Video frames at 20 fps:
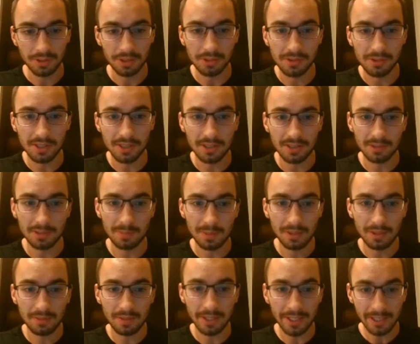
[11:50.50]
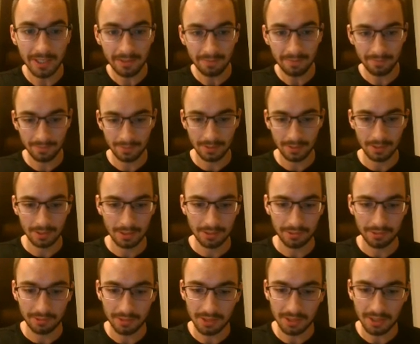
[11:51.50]
you take the speed of light,
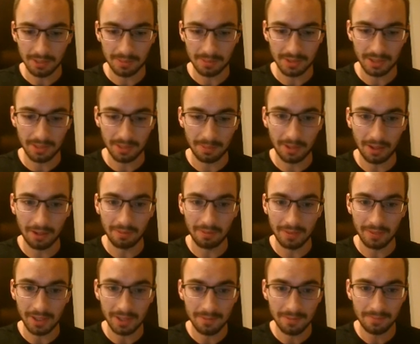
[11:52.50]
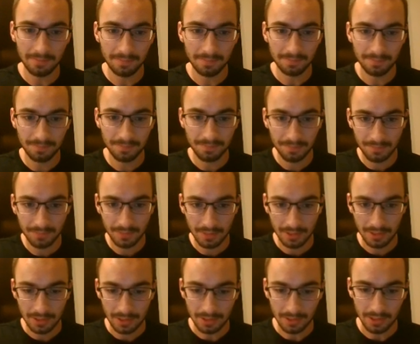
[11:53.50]
3 times 10 to the power of 8,
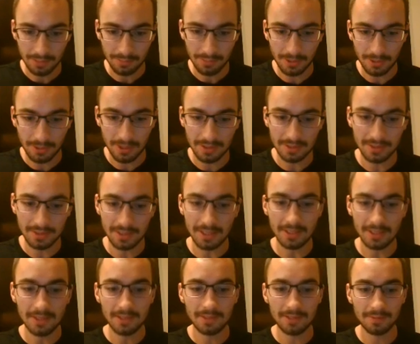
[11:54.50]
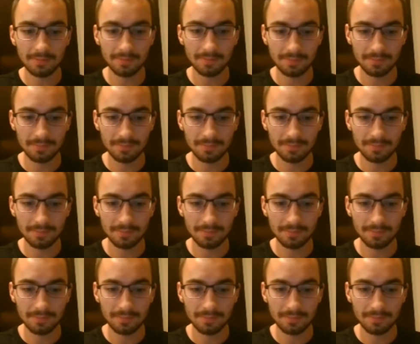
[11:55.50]
in parentheses,